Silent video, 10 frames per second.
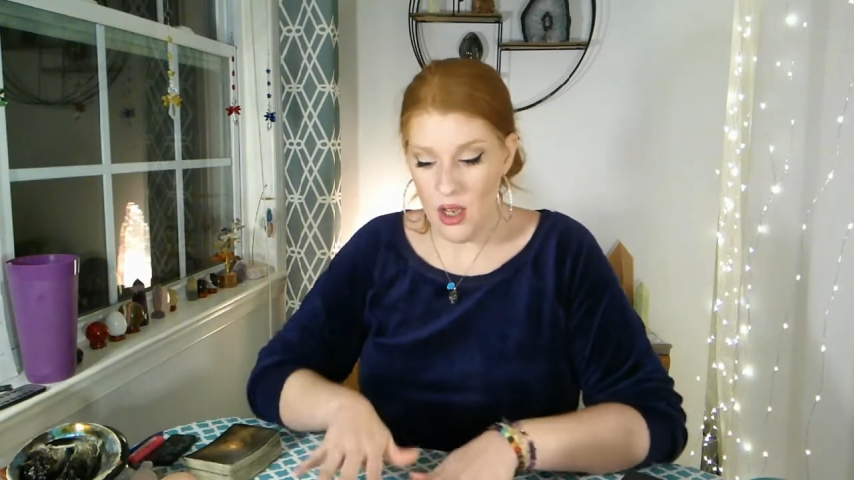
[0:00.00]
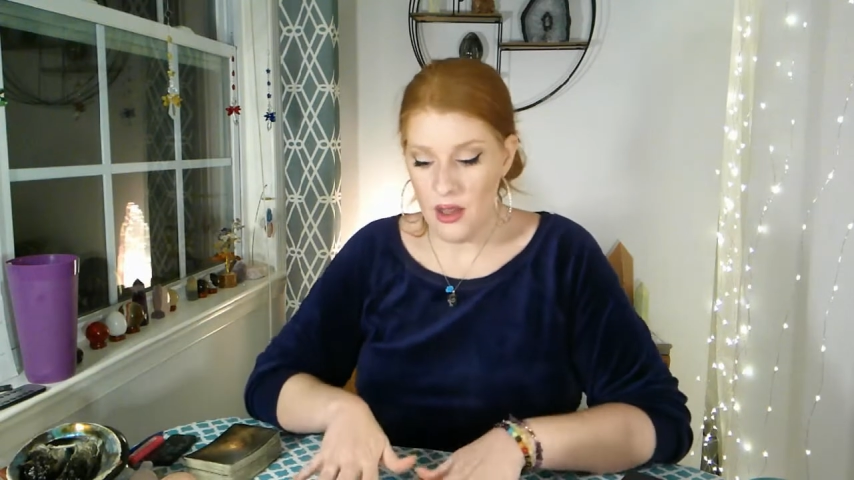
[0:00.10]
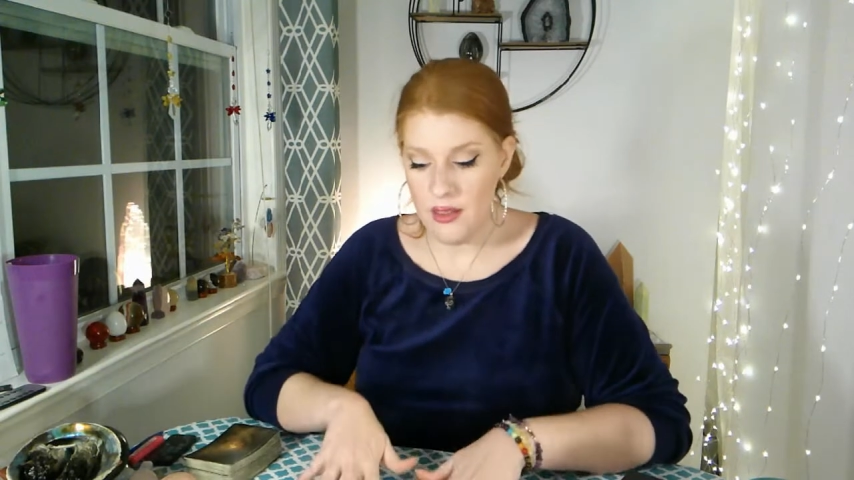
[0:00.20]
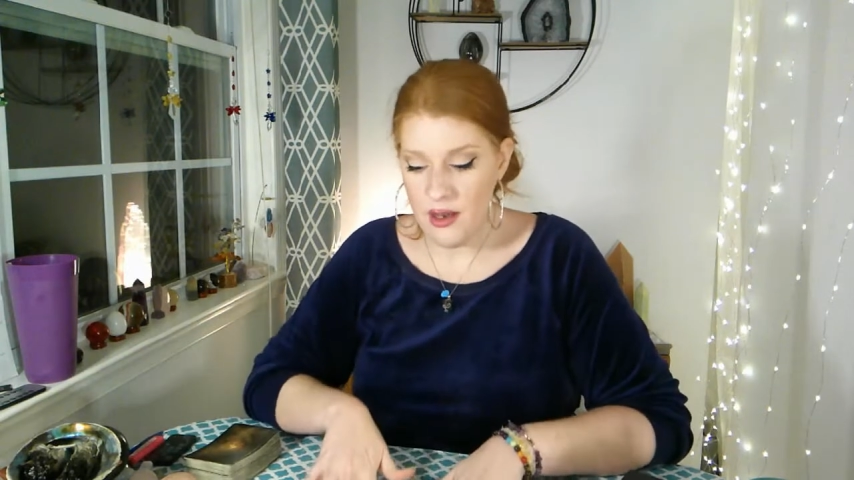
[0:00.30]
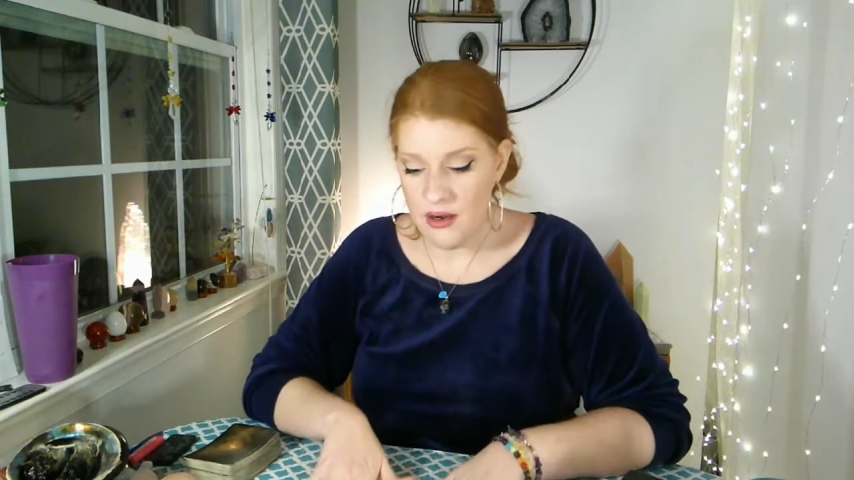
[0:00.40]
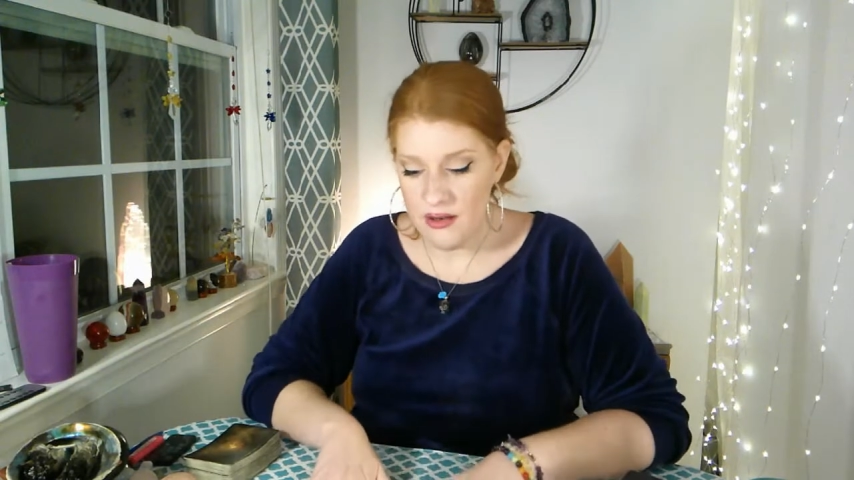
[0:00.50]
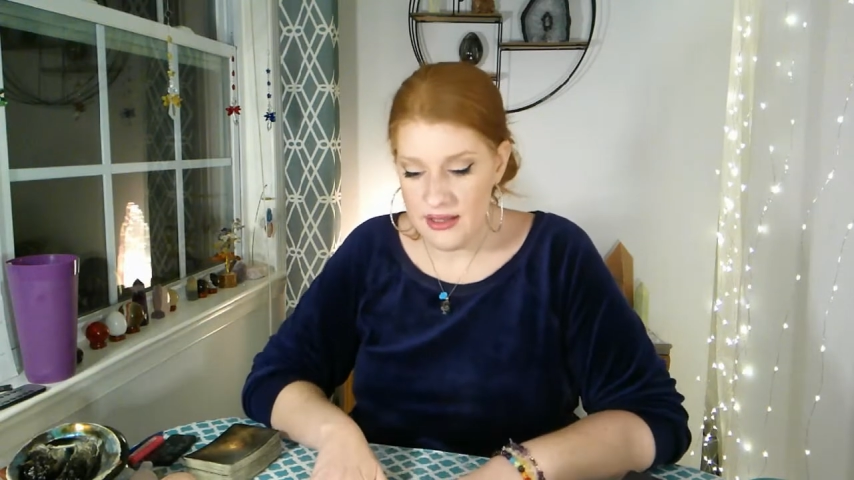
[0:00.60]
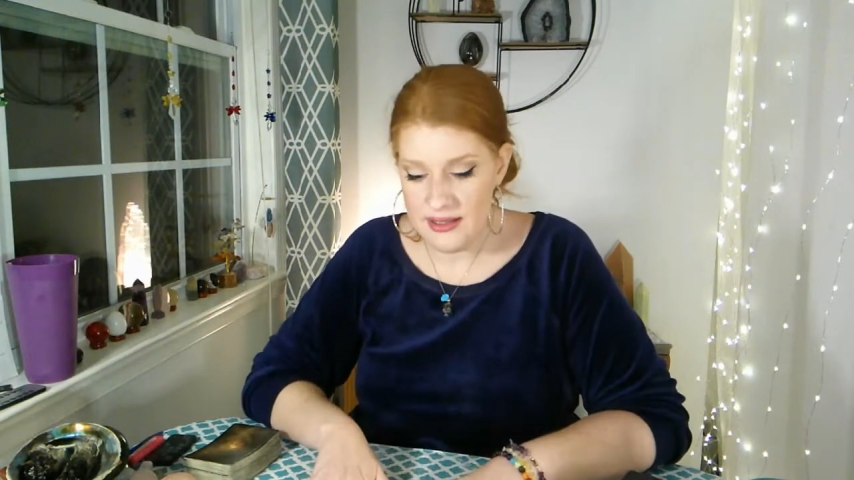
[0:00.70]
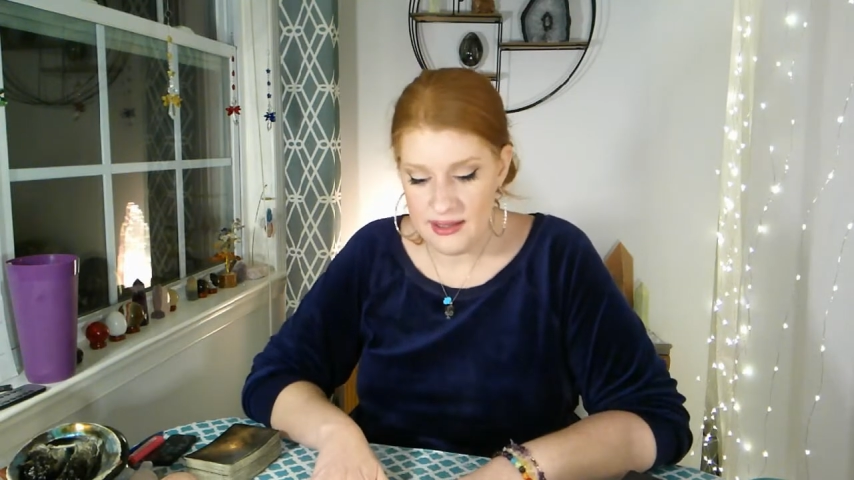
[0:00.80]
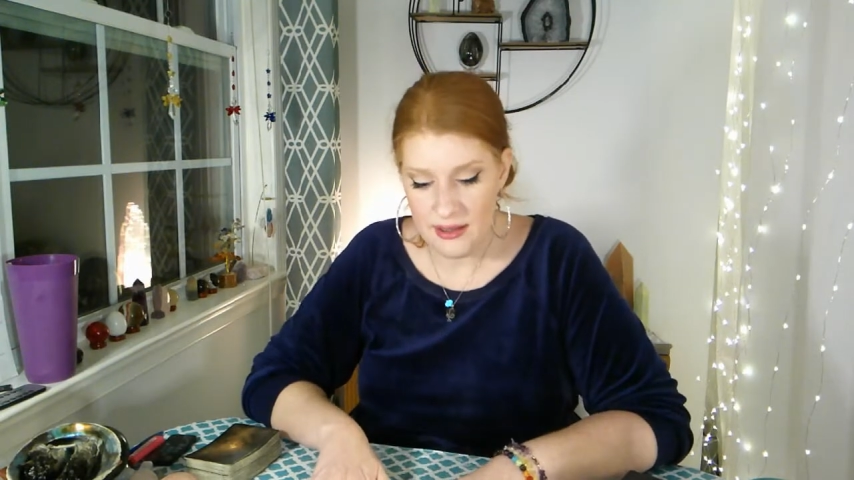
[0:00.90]
There
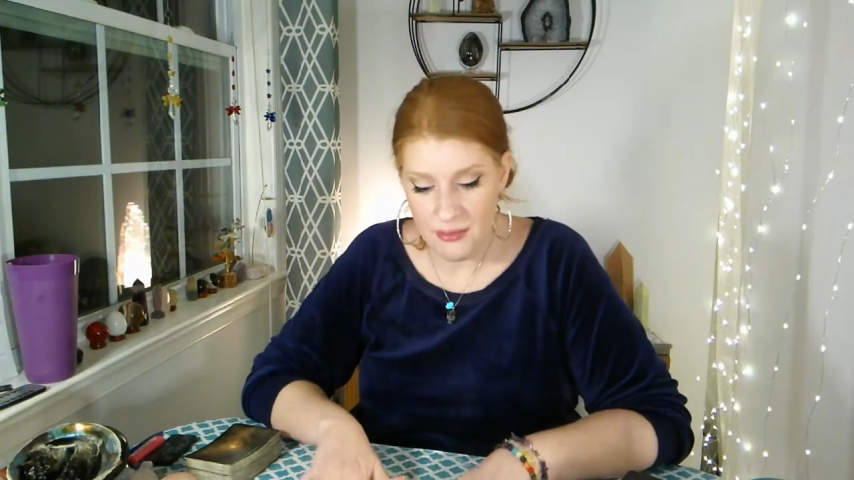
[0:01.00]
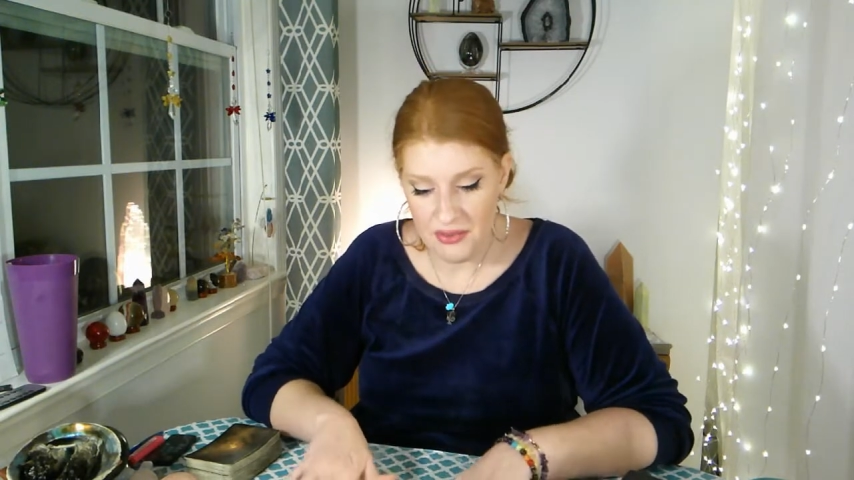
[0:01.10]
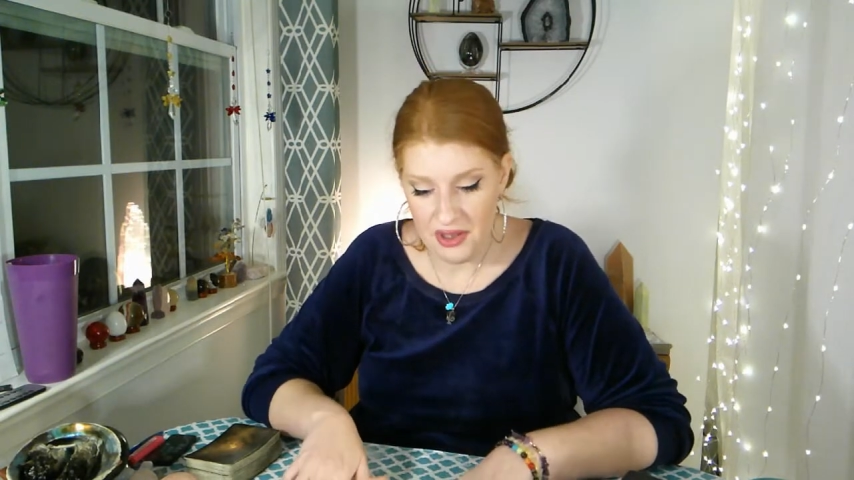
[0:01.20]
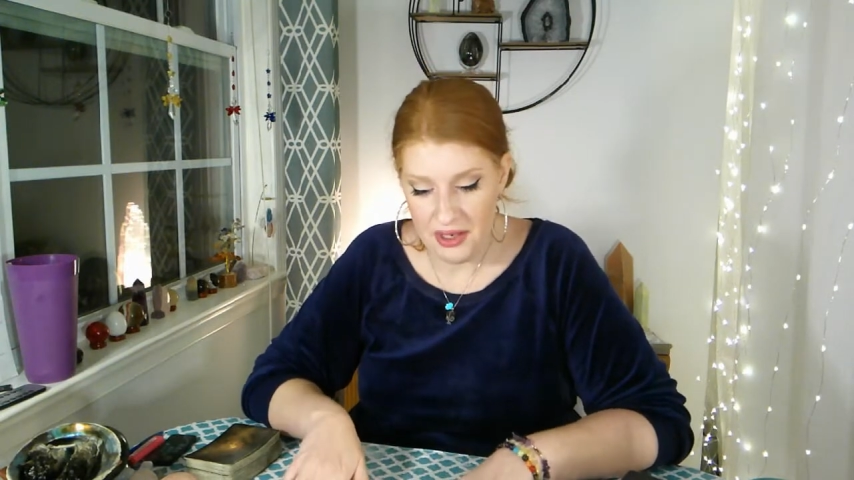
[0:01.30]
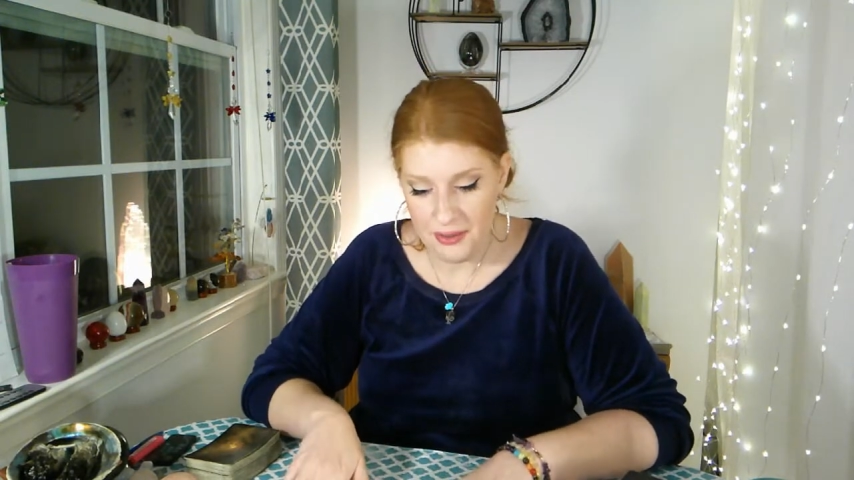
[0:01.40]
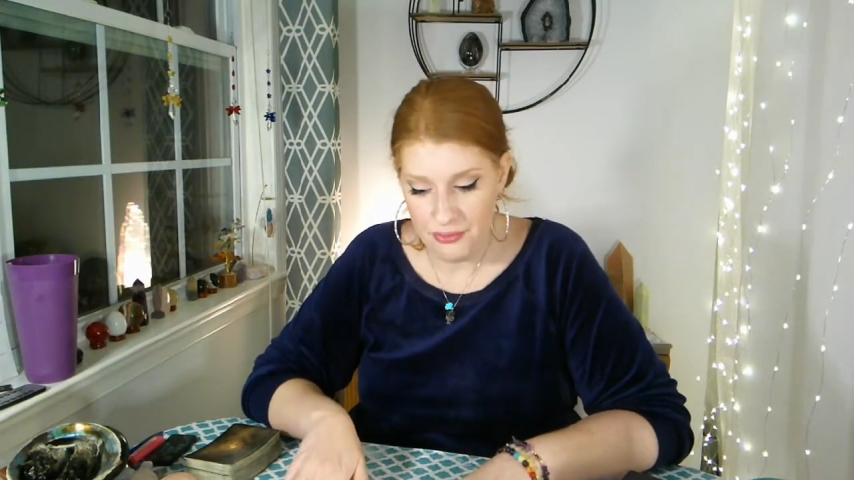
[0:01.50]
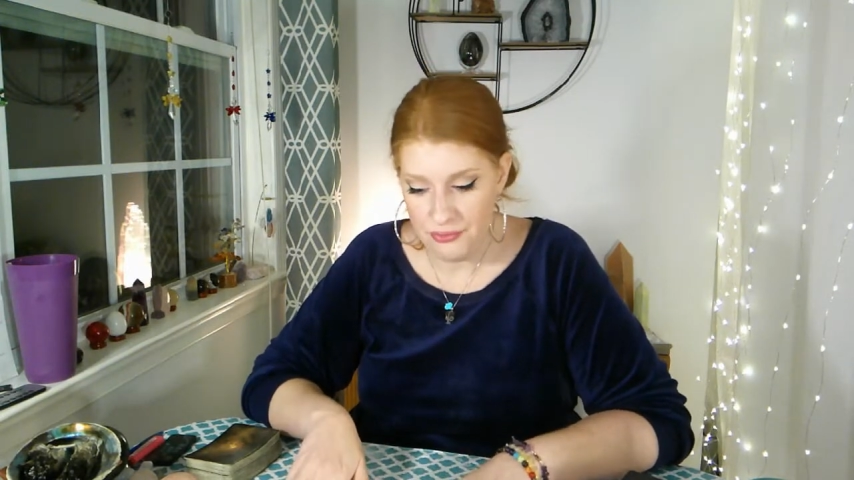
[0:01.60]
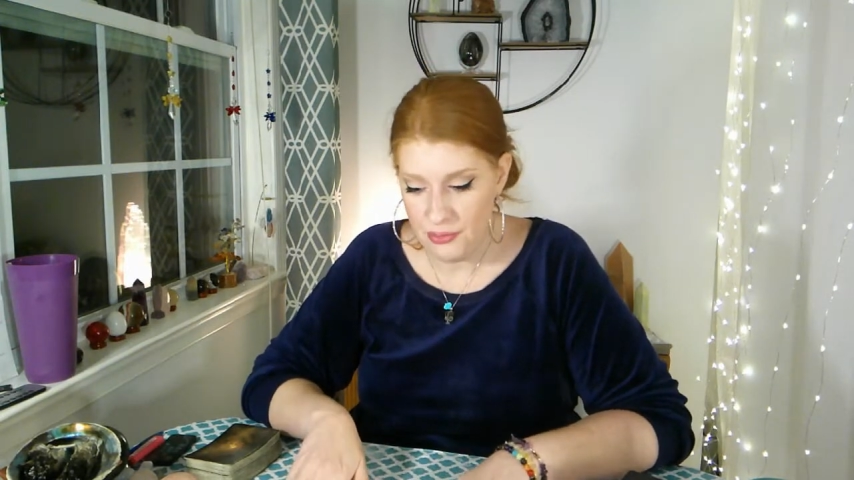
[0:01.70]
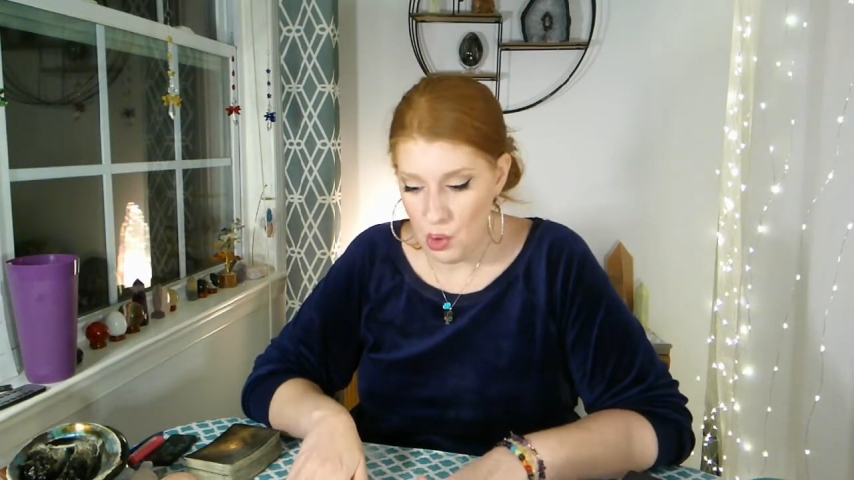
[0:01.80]
is something